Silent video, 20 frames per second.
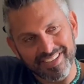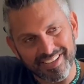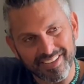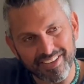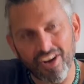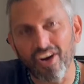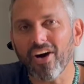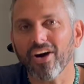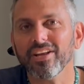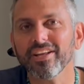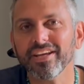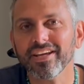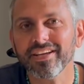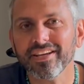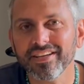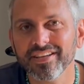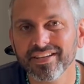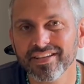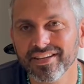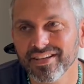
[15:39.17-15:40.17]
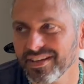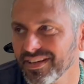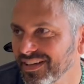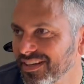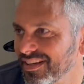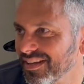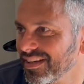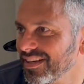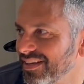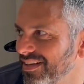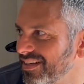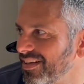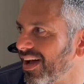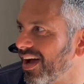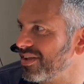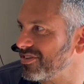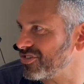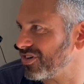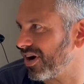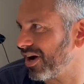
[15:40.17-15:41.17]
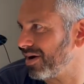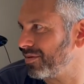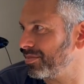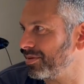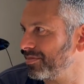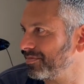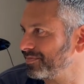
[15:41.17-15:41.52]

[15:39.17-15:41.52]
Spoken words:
Calling, not job.